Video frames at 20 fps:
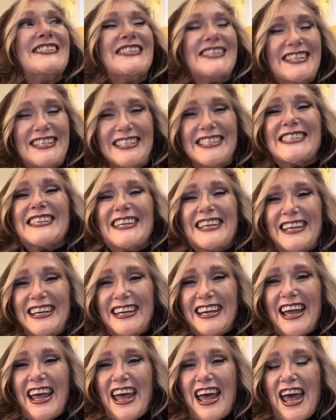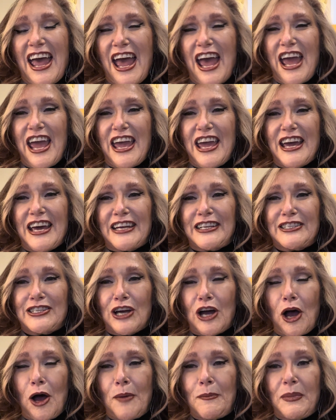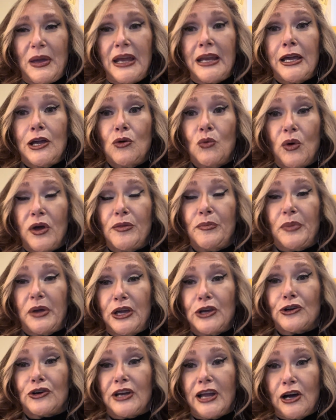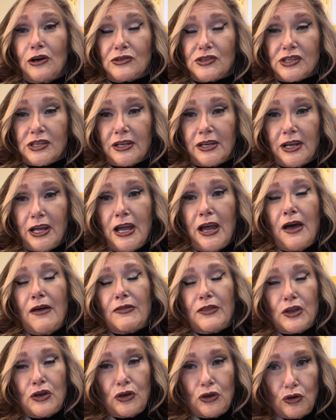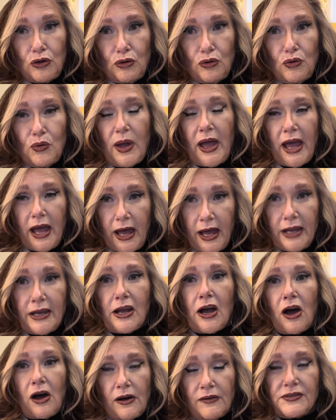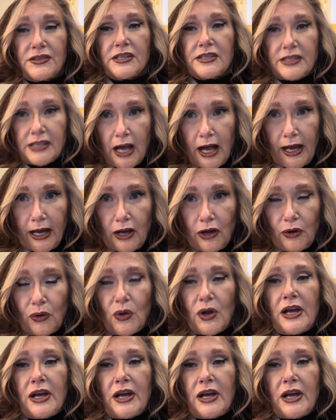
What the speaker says: D.C., and meeting with Peter Nelson, the new head of CSIO.